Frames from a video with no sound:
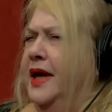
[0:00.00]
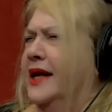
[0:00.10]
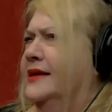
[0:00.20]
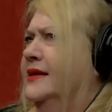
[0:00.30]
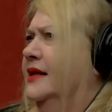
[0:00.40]

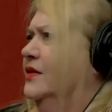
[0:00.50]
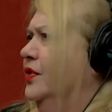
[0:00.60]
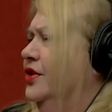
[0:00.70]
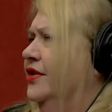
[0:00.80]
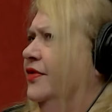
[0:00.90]
as does
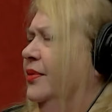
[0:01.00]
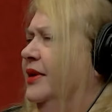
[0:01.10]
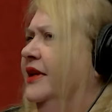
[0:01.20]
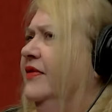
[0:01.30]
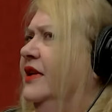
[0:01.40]
Richard, for
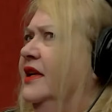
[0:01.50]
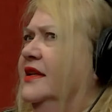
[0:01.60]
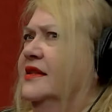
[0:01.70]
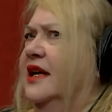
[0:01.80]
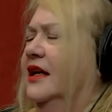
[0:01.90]
believe that
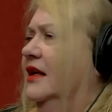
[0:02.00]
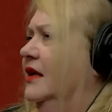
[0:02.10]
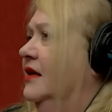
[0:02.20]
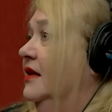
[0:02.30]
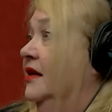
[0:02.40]
he's taken